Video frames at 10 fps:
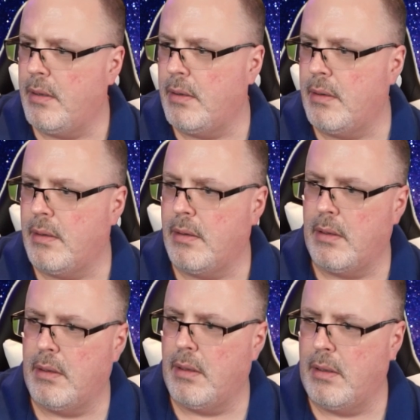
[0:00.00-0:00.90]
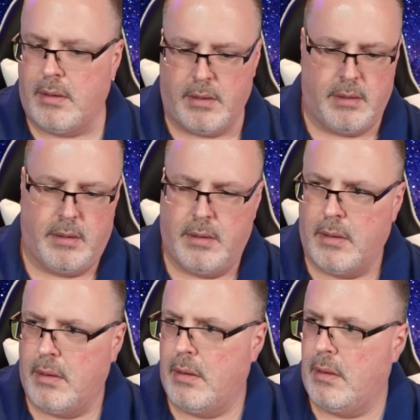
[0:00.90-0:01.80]

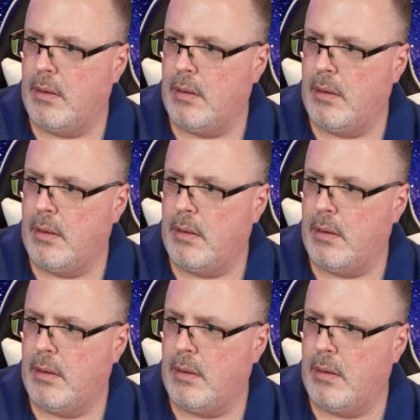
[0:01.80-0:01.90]
Nobody speaks.